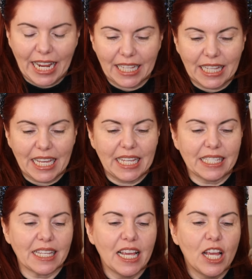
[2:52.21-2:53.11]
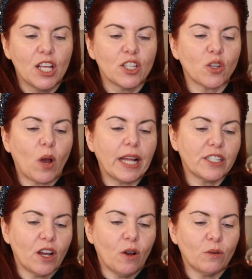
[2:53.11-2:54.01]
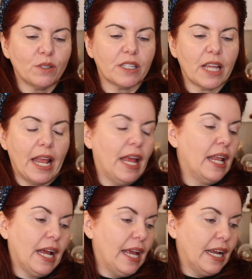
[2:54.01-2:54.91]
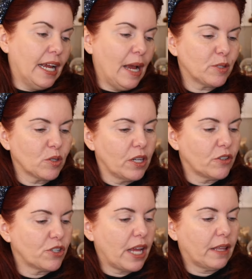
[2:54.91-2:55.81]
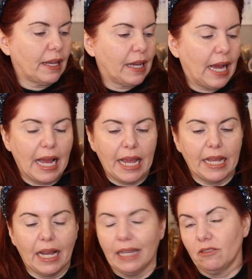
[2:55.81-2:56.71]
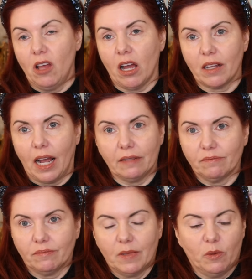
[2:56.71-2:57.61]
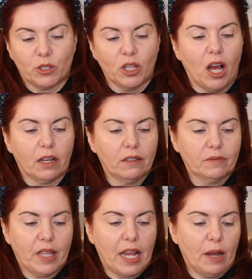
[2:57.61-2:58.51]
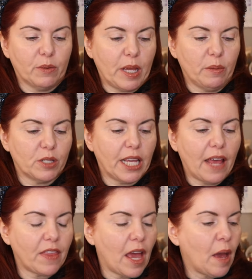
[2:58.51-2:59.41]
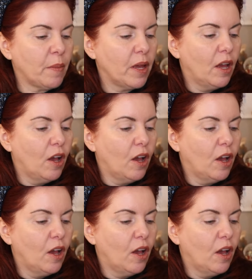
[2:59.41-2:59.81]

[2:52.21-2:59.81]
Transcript: getting these. So I don't, and I, and I absolutely understand. Like I, I luck, I it was luck that I was able to get them